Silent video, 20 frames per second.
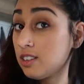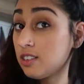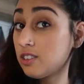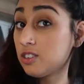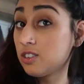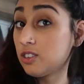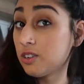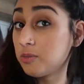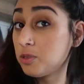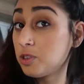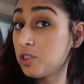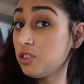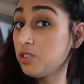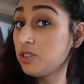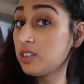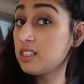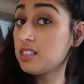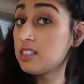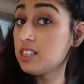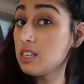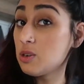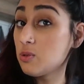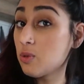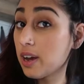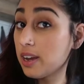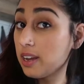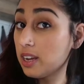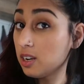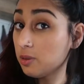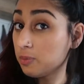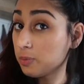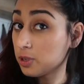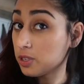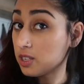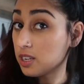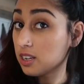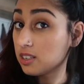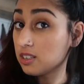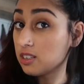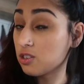So I'm sure you can see why heat
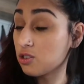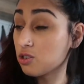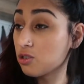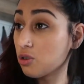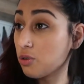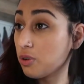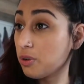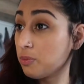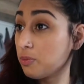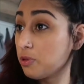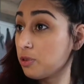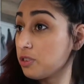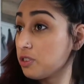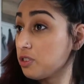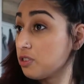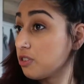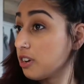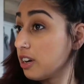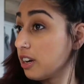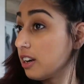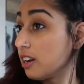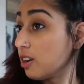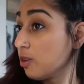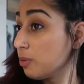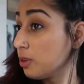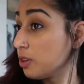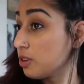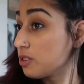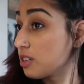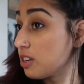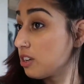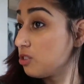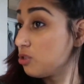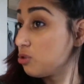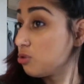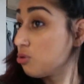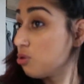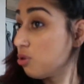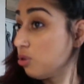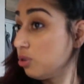protect is so important right now, because I
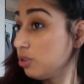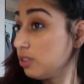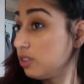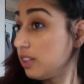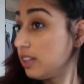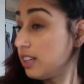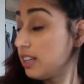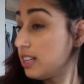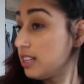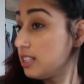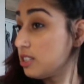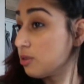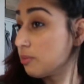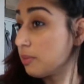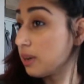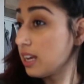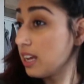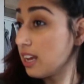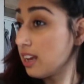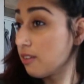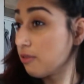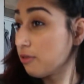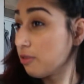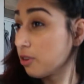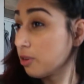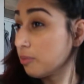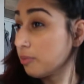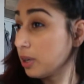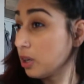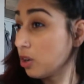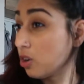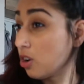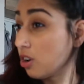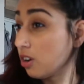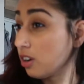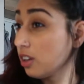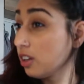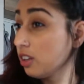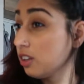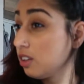do hold the heat on my hair for a bit
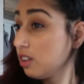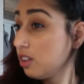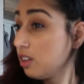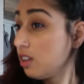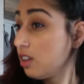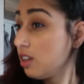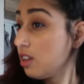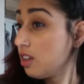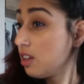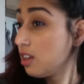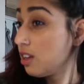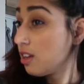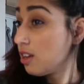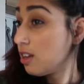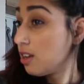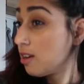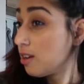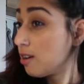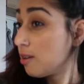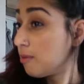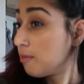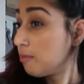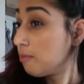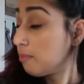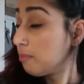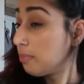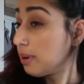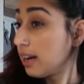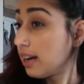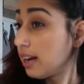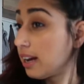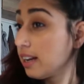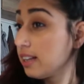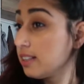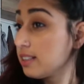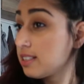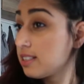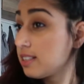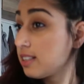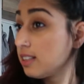longer,
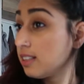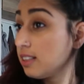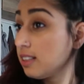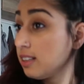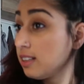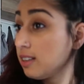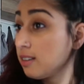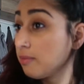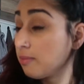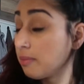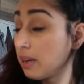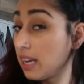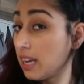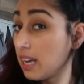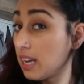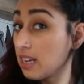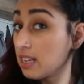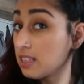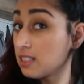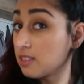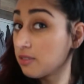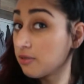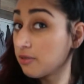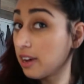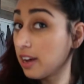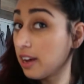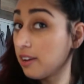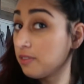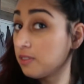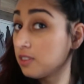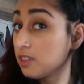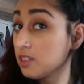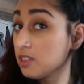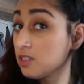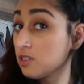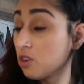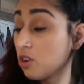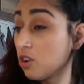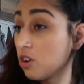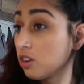but my hair survived
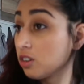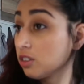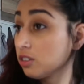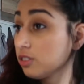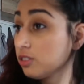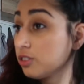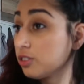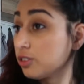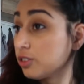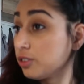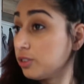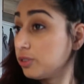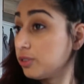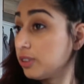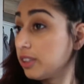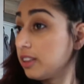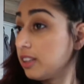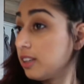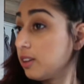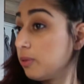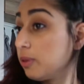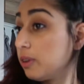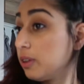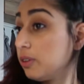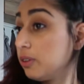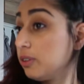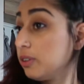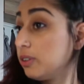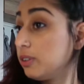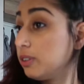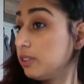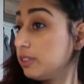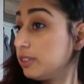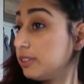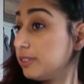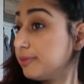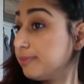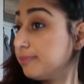this long, so I think we're good.